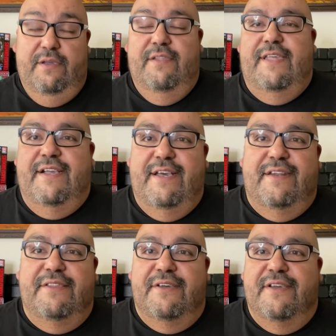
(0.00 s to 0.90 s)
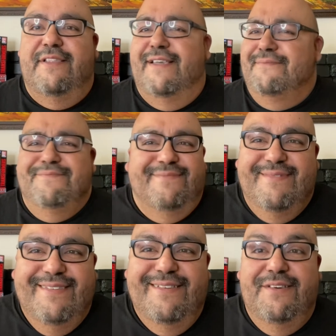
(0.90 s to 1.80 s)
That kind of look, like,
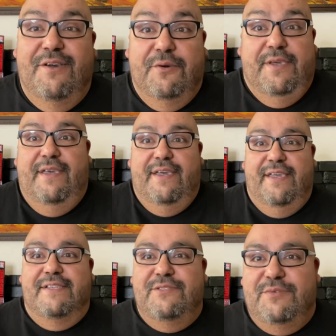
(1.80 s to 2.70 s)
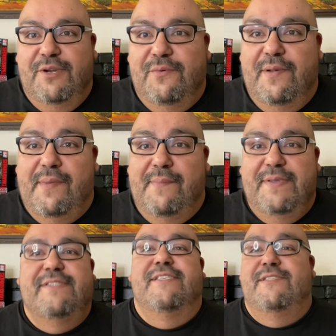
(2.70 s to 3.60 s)
okay, I guess you don't want my
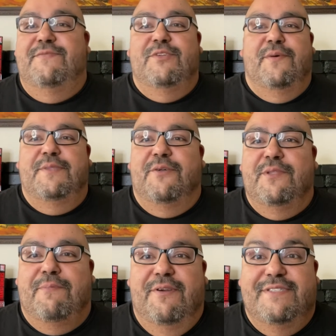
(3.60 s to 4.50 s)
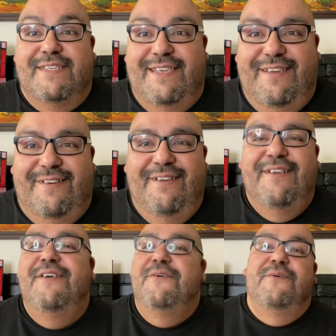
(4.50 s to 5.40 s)
business, even though I'm the only person here,
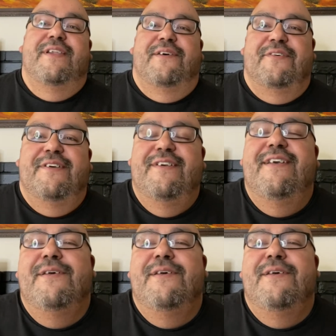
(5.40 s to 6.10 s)
whatever.